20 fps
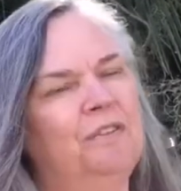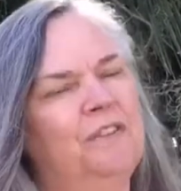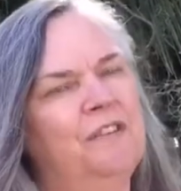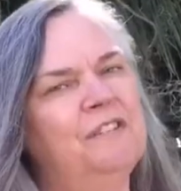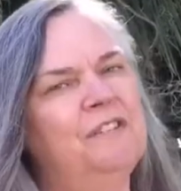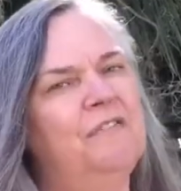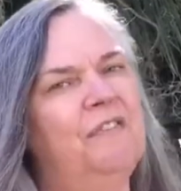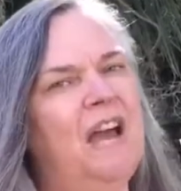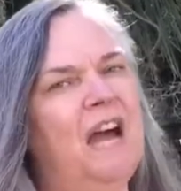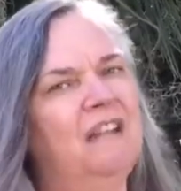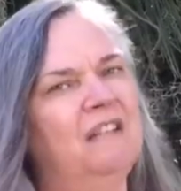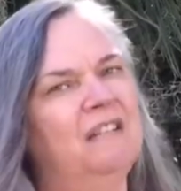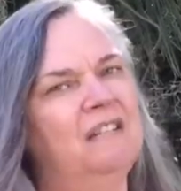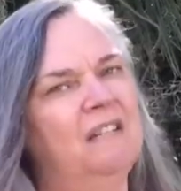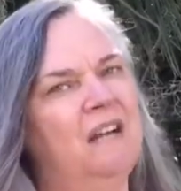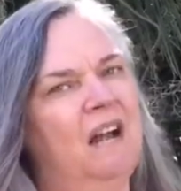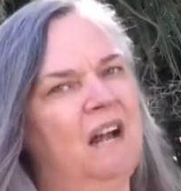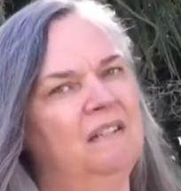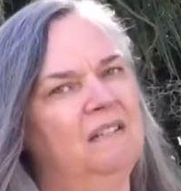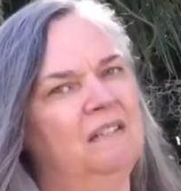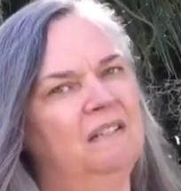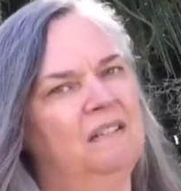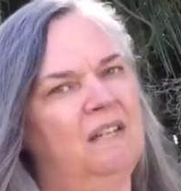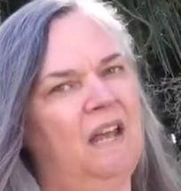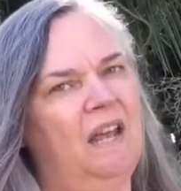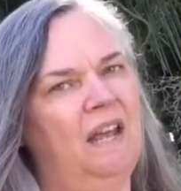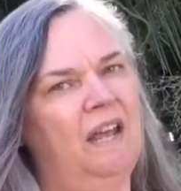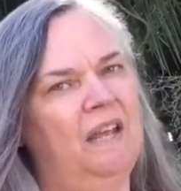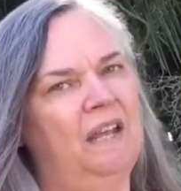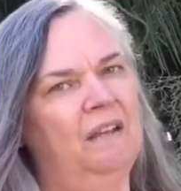This Valentine's
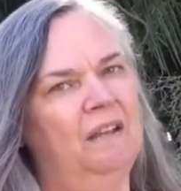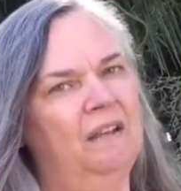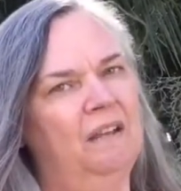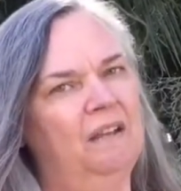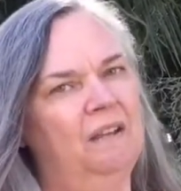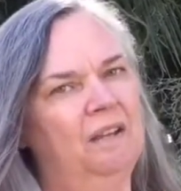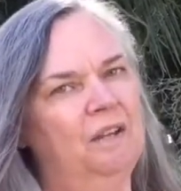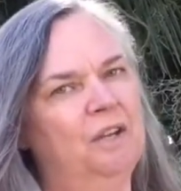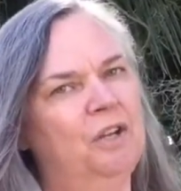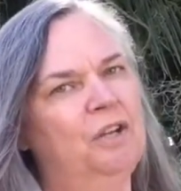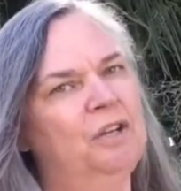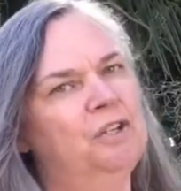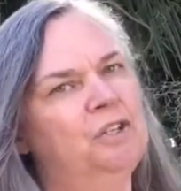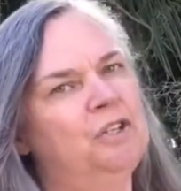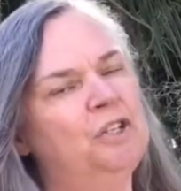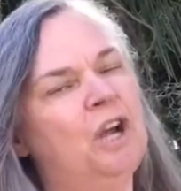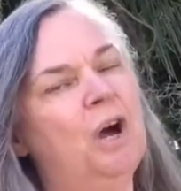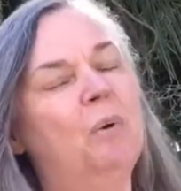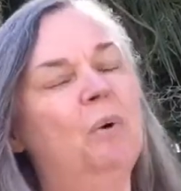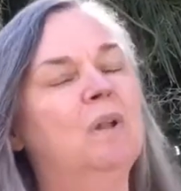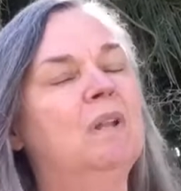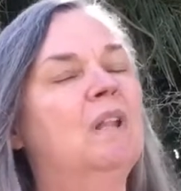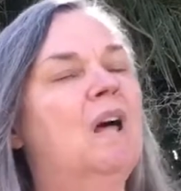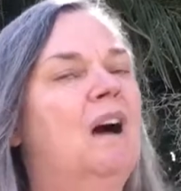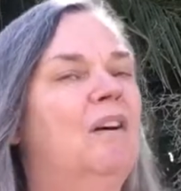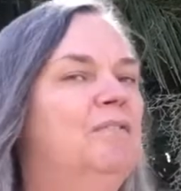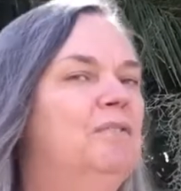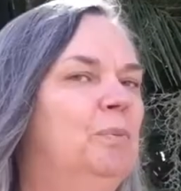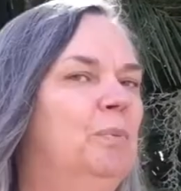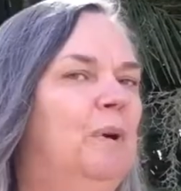Day, show a
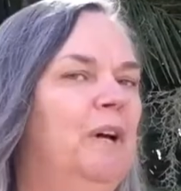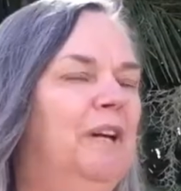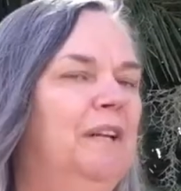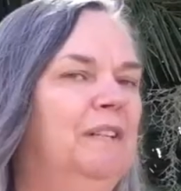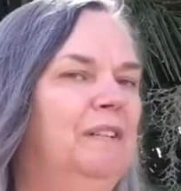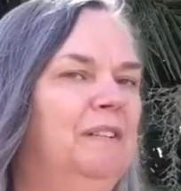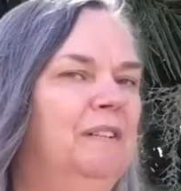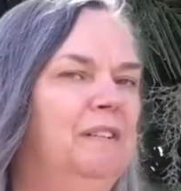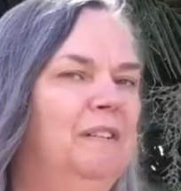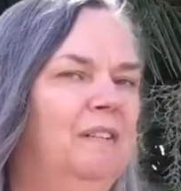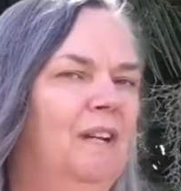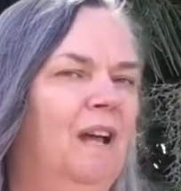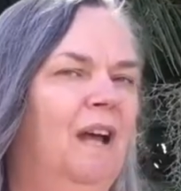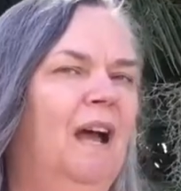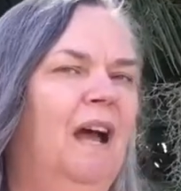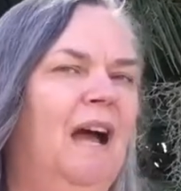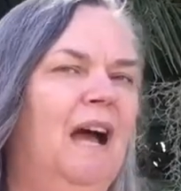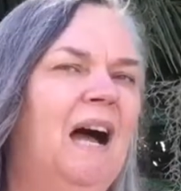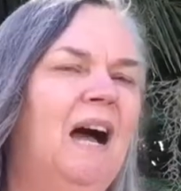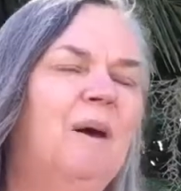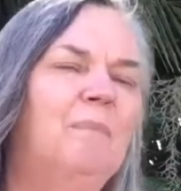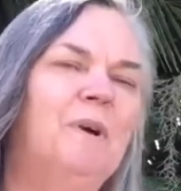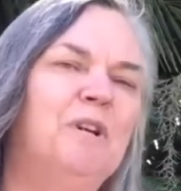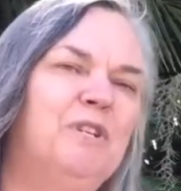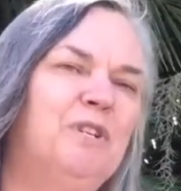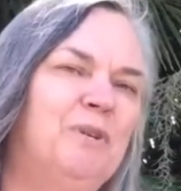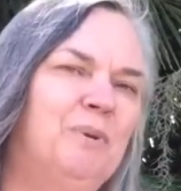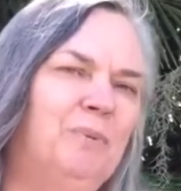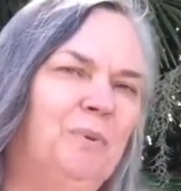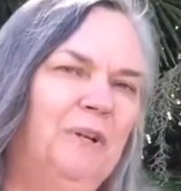loved one how
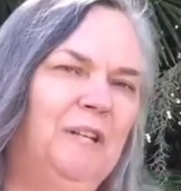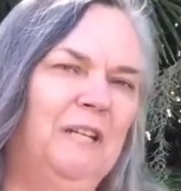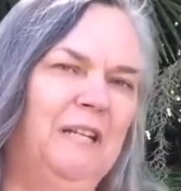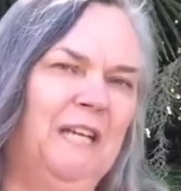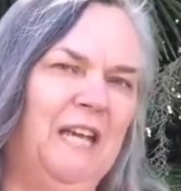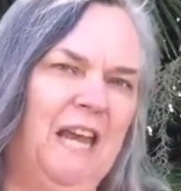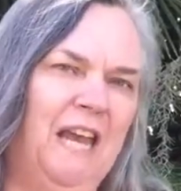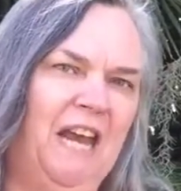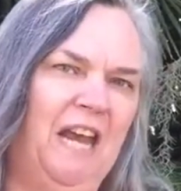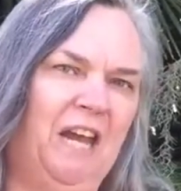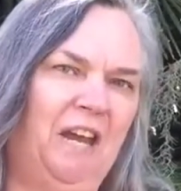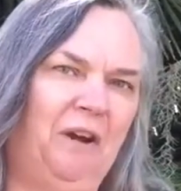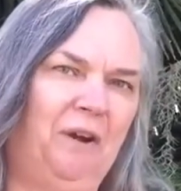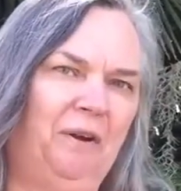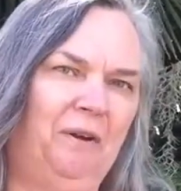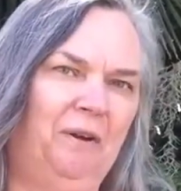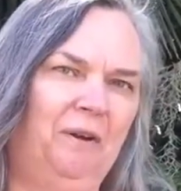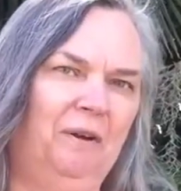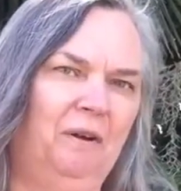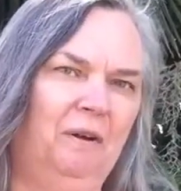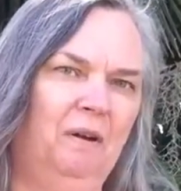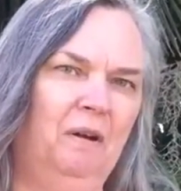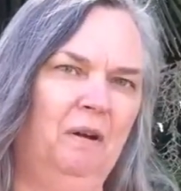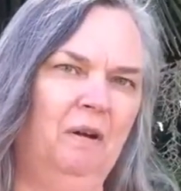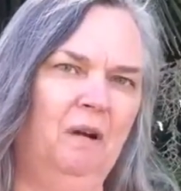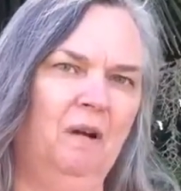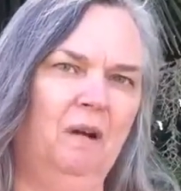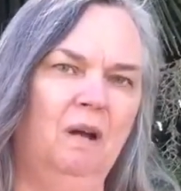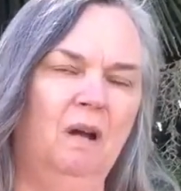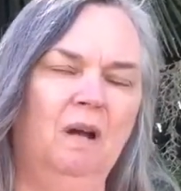much you really care
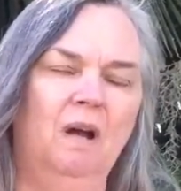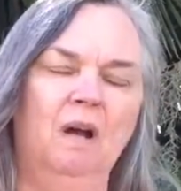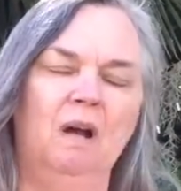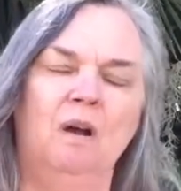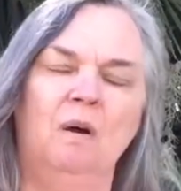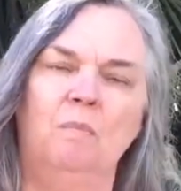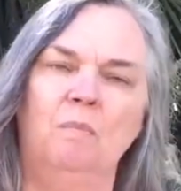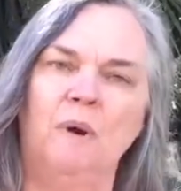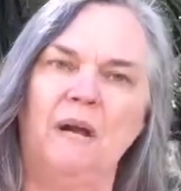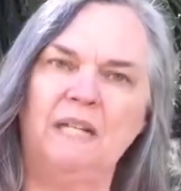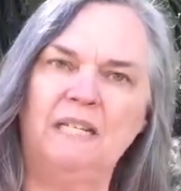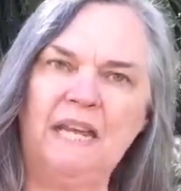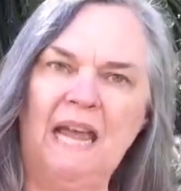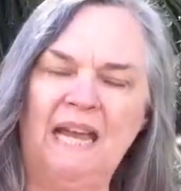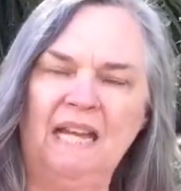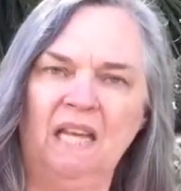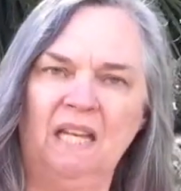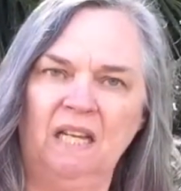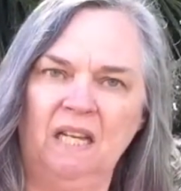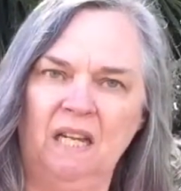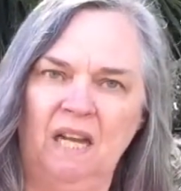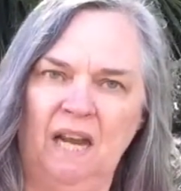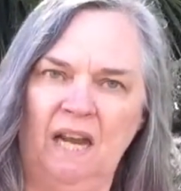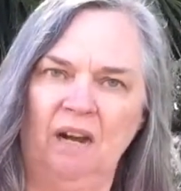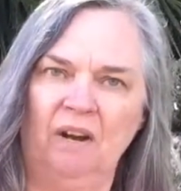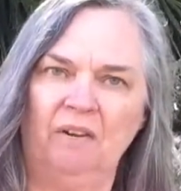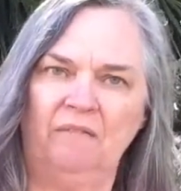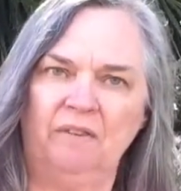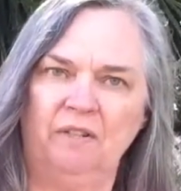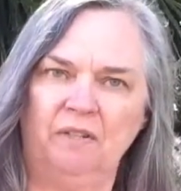by taking
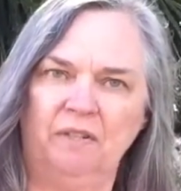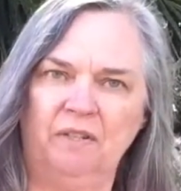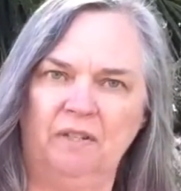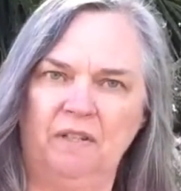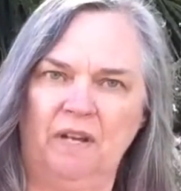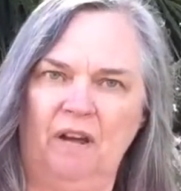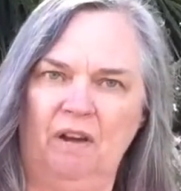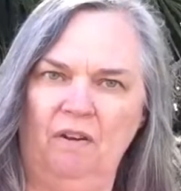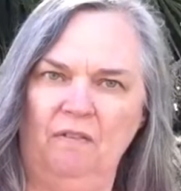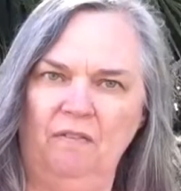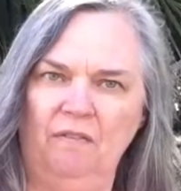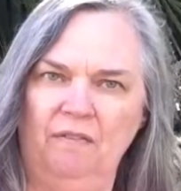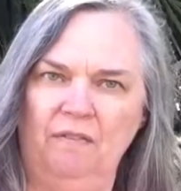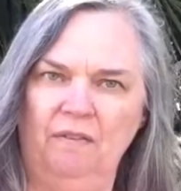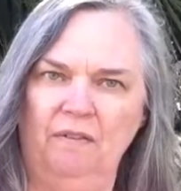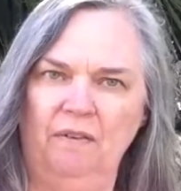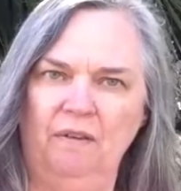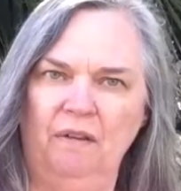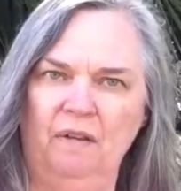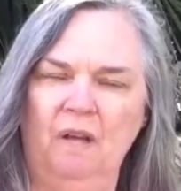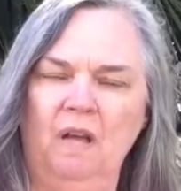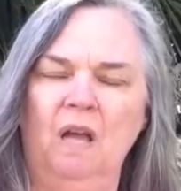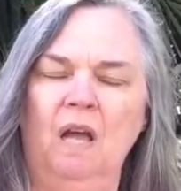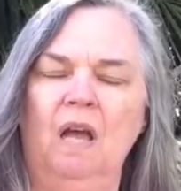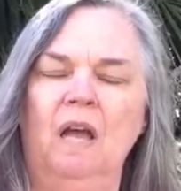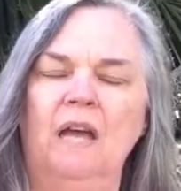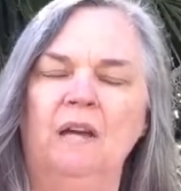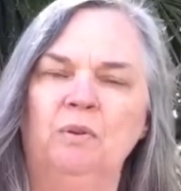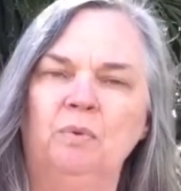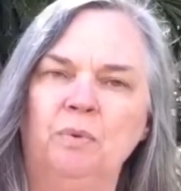care of yourself
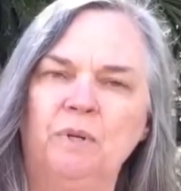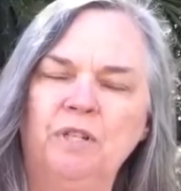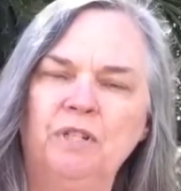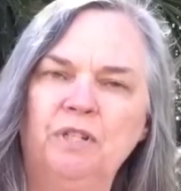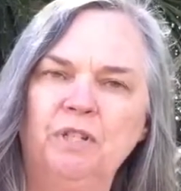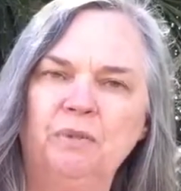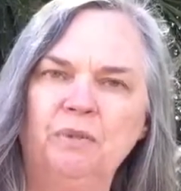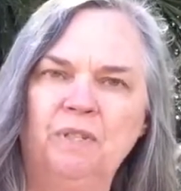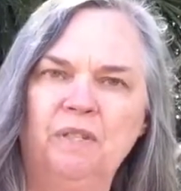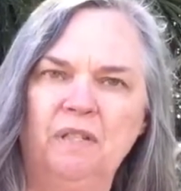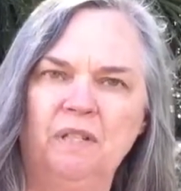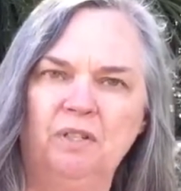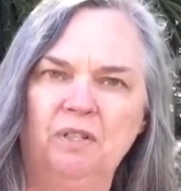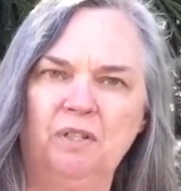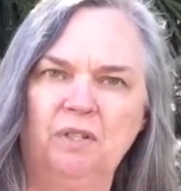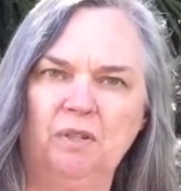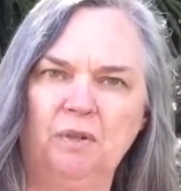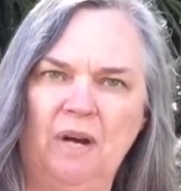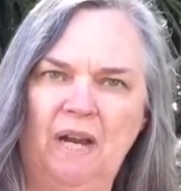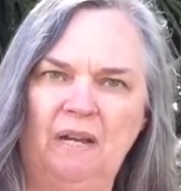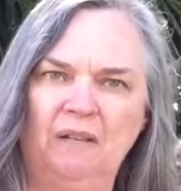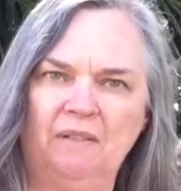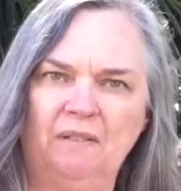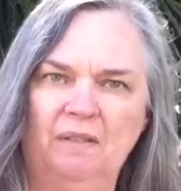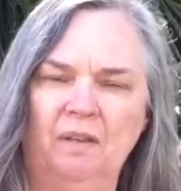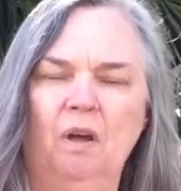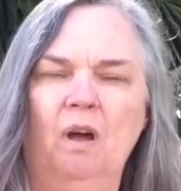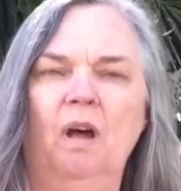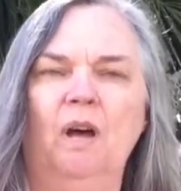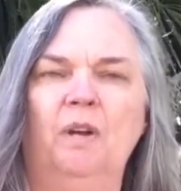and reducing
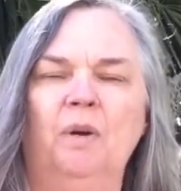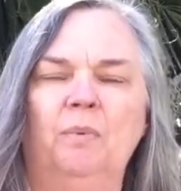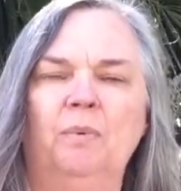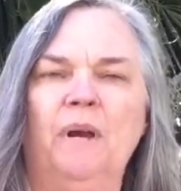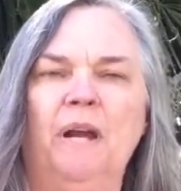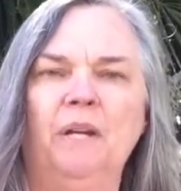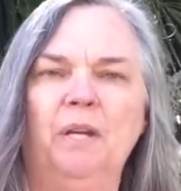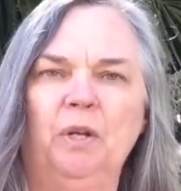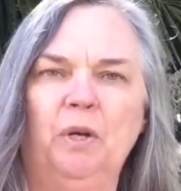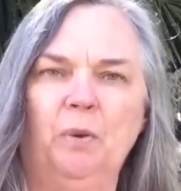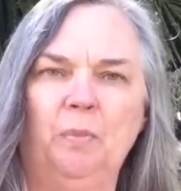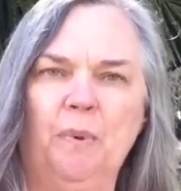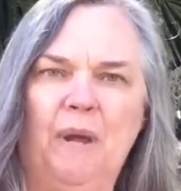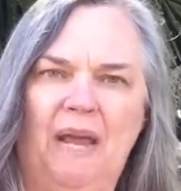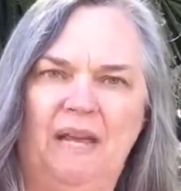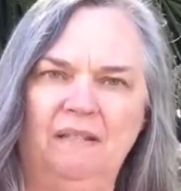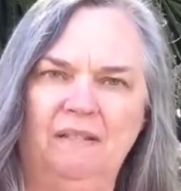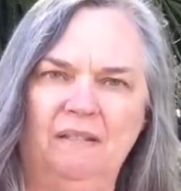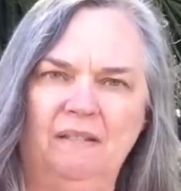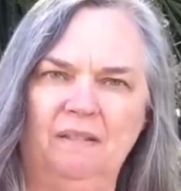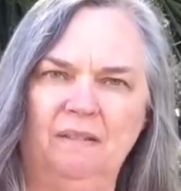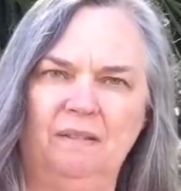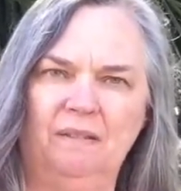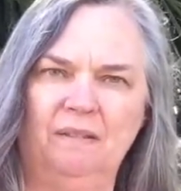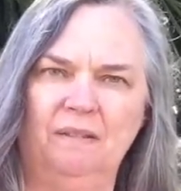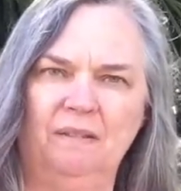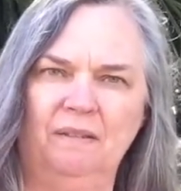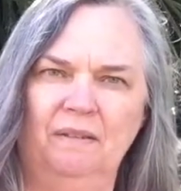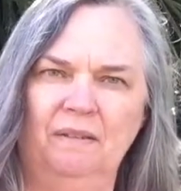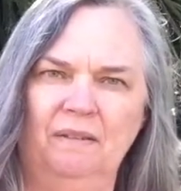stress on a regular
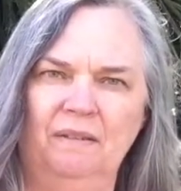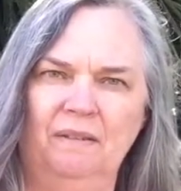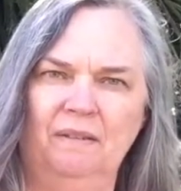basis.